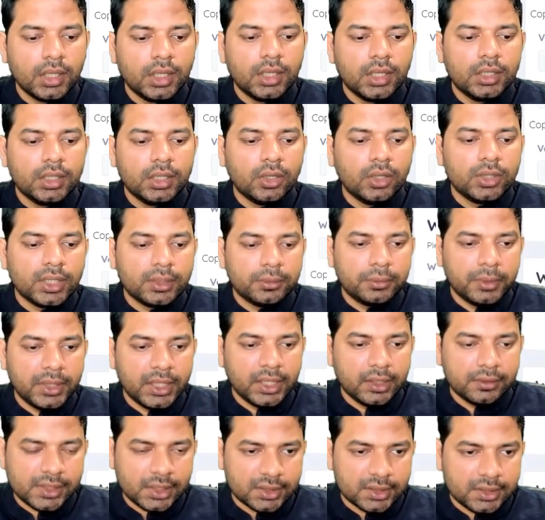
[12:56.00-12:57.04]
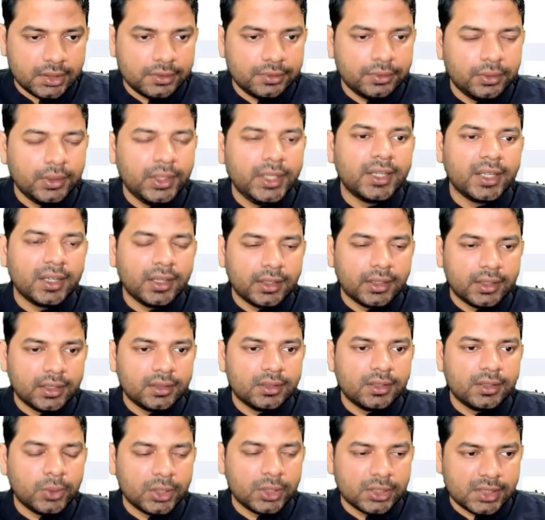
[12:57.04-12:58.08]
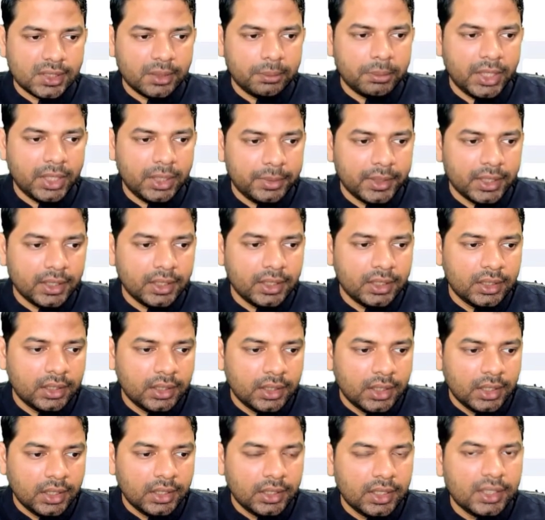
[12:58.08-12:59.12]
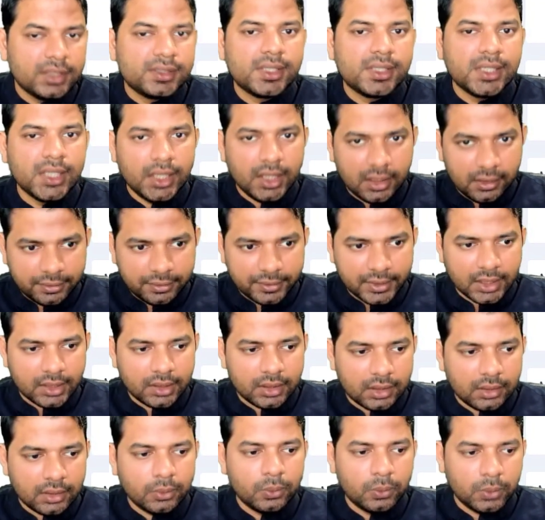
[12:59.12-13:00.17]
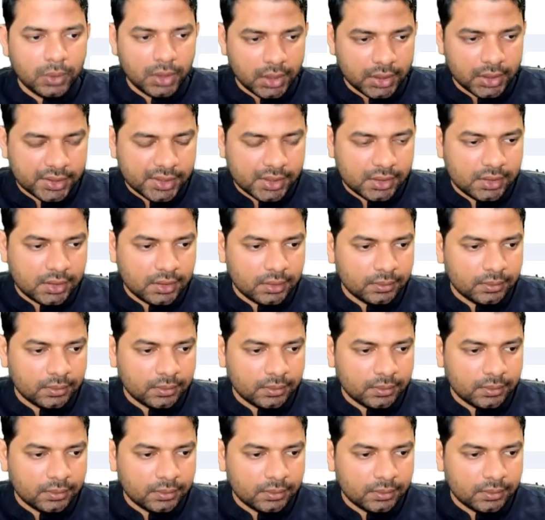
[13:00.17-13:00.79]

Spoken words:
Now that we have successfully connected the WhatsApp API, let's see if that works.